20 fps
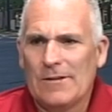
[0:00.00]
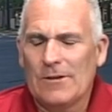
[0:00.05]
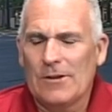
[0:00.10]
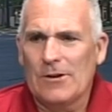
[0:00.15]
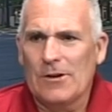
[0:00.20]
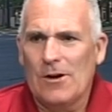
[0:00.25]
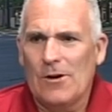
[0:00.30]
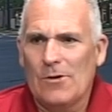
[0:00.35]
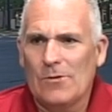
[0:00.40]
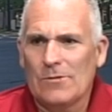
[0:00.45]

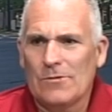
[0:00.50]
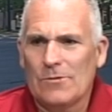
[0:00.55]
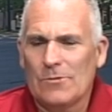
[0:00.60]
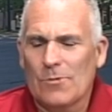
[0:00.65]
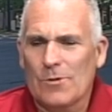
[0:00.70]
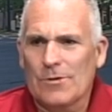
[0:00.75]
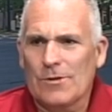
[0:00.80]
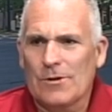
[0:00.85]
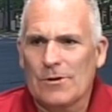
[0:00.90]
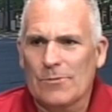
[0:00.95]

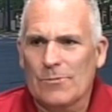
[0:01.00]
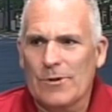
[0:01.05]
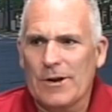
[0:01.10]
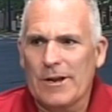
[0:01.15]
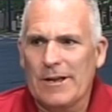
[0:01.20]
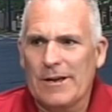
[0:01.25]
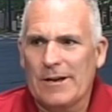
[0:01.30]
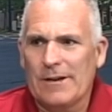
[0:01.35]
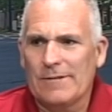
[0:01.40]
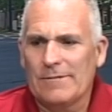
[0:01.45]
North
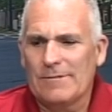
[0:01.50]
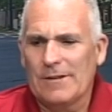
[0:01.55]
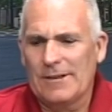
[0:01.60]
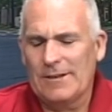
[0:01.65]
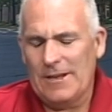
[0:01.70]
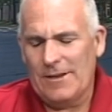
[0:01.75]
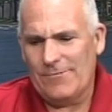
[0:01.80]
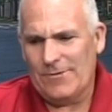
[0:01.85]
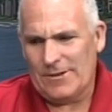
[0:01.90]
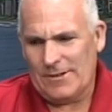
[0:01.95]
Korea, and
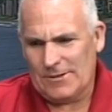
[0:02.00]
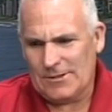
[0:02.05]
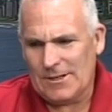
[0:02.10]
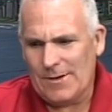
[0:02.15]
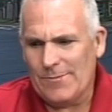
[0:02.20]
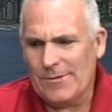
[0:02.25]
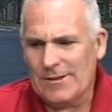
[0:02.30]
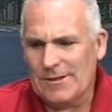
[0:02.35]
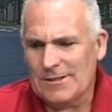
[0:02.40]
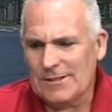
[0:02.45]
even
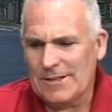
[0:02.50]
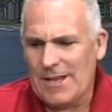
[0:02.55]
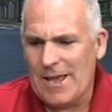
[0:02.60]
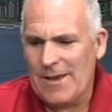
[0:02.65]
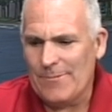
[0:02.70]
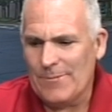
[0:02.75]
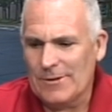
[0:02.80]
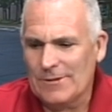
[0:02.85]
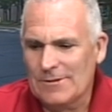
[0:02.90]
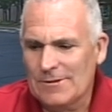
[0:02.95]
some of the
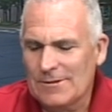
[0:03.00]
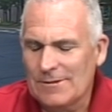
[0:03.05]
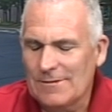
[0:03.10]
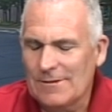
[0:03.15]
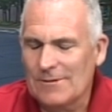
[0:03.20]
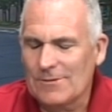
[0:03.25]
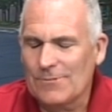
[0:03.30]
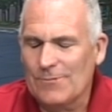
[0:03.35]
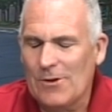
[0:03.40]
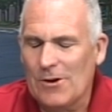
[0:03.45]
statements
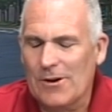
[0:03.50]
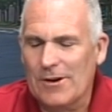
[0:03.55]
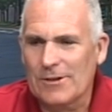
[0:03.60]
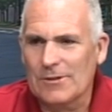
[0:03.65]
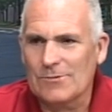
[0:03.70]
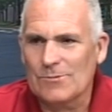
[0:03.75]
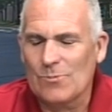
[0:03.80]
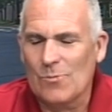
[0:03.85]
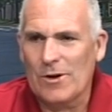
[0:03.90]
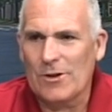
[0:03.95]
as far
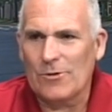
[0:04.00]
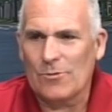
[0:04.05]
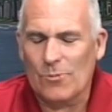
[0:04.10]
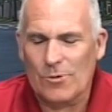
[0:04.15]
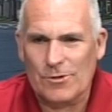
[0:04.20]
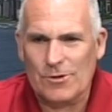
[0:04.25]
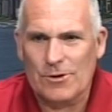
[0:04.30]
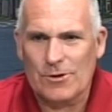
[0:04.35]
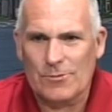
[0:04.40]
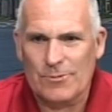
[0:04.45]
as what
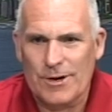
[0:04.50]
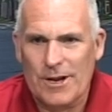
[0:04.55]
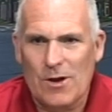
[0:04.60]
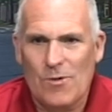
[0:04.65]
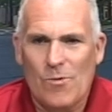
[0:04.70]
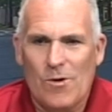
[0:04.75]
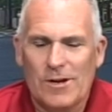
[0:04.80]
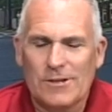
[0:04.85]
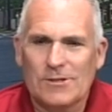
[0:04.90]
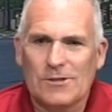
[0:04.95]
North Korea
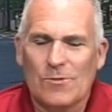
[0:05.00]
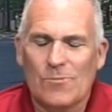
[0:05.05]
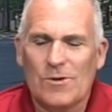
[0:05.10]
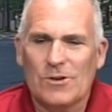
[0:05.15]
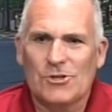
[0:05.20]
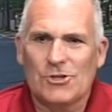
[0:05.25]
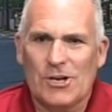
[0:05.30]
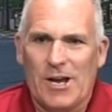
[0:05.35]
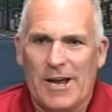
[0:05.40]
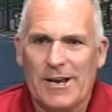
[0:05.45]
wants and what
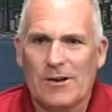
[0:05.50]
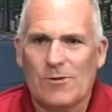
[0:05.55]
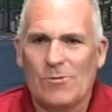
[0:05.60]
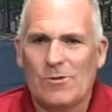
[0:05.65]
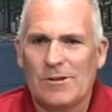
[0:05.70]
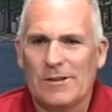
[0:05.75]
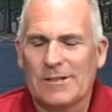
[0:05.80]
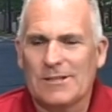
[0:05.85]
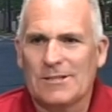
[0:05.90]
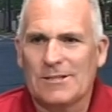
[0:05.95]
China
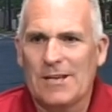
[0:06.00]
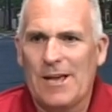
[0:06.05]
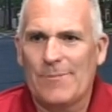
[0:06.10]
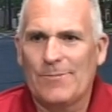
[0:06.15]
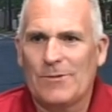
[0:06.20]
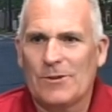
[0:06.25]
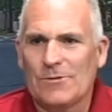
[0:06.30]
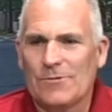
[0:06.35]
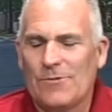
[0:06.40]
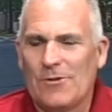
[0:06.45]
will
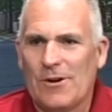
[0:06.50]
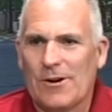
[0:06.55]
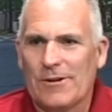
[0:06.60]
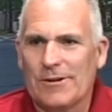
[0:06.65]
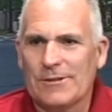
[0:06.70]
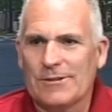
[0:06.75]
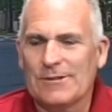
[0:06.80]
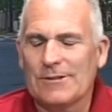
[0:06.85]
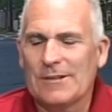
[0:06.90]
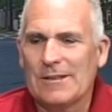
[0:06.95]
accept as far
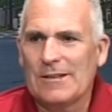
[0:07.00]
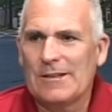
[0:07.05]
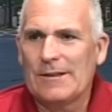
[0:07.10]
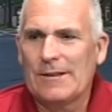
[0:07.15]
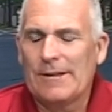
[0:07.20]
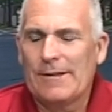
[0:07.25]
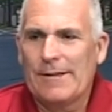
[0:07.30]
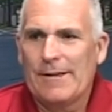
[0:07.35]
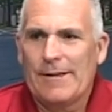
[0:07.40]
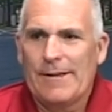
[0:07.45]
as,
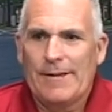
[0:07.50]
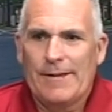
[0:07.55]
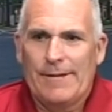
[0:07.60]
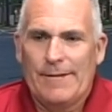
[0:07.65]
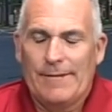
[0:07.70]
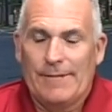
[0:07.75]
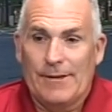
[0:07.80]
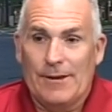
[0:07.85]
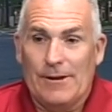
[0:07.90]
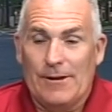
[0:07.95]

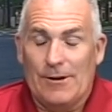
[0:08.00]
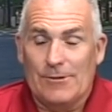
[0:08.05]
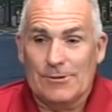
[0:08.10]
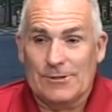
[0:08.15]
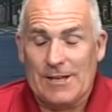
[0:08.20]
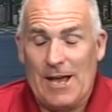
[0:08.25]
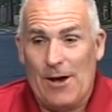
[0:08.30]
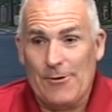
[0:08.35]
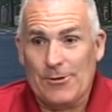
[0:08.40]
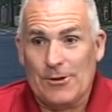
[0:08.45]
you know,
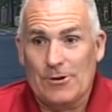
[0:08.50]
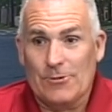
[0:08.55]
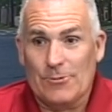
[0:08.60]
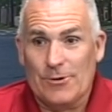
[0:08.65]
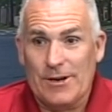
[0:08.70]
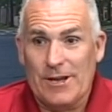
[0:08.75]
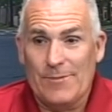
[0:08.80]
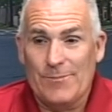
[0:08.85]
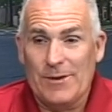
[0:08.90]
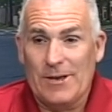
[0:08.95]
South
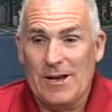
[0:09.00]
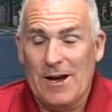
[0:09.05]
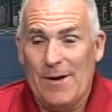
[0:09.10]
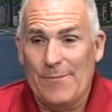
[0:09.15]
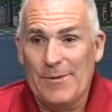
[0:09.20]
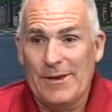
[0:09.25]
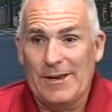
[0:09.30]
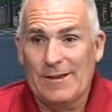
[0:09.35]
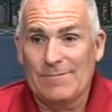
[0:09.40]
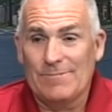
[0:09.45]
Korea
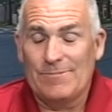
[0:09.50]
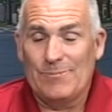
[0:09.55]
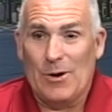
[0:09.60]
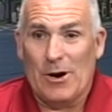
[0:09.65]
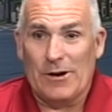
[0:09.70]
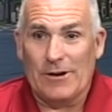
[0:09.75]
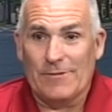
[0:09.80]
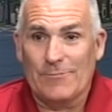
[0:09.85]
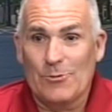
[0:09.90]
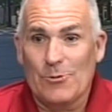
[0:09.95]
becoming
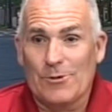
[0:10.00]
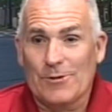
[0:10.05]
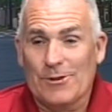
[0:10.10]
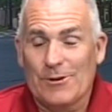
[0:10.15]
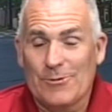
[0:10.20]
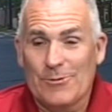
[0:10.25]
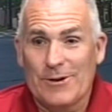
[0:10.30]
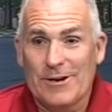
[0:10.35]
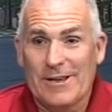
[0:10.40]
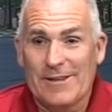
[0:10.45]
part of North
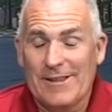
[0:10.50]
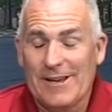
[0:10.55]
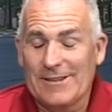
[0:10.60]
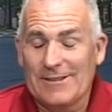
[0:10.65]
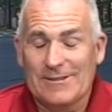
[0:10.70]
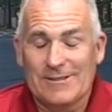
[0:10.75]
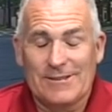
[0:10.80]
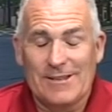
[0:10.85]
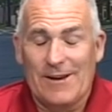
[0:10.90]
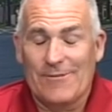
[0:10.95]
Korea,
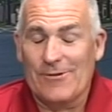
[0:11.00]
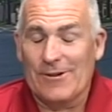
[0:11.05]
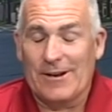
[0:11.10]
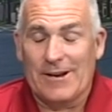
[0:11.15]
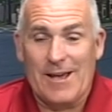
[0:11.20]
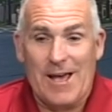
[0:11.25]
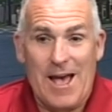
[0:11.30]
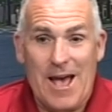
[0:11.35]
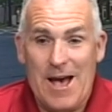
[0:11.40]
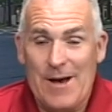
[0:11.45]
that's never going
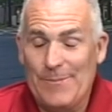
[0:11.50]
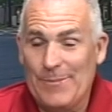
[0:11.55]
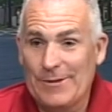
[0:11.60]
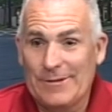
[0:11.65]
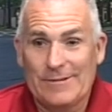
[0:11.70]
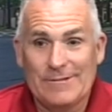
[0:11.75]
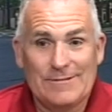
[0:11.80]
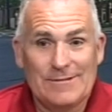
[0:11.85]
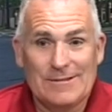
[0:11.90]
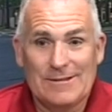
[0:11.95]
to
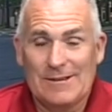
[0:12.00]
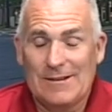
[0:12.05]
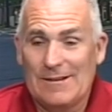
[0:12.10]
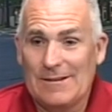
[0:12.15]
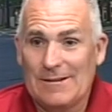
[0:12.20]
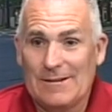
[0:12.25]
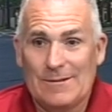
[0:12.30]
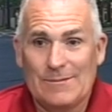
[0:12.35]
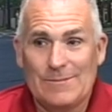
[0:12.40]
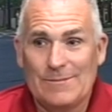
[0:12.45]
happen.
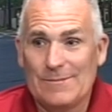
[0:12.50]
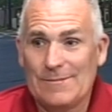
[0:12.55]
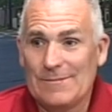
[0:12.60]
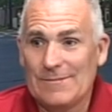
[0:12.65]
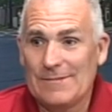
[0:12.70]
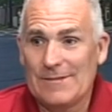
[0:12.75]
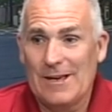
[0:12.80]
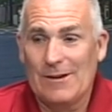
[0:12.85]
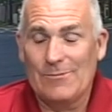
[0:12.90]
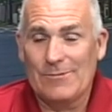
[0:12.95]

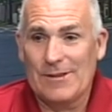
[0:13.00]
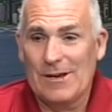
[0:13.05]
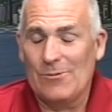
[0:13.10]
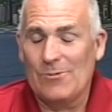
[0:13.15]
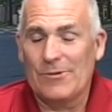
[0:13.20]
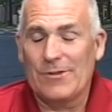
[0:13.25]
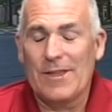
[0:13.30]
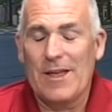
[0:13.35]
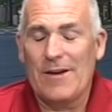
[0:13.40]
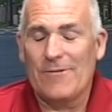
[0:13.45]
That will
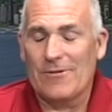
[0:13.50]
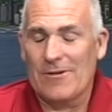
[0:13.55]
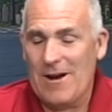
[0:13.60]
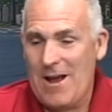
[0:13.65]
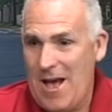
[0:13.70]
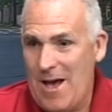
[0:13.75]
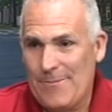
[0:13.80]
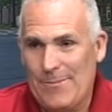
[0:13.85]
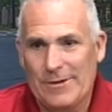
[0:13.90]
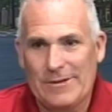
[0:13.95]
never
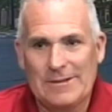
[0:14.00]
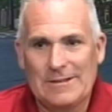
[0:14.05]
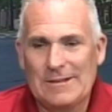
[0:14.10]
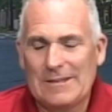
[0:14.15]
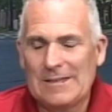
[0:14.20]
happen.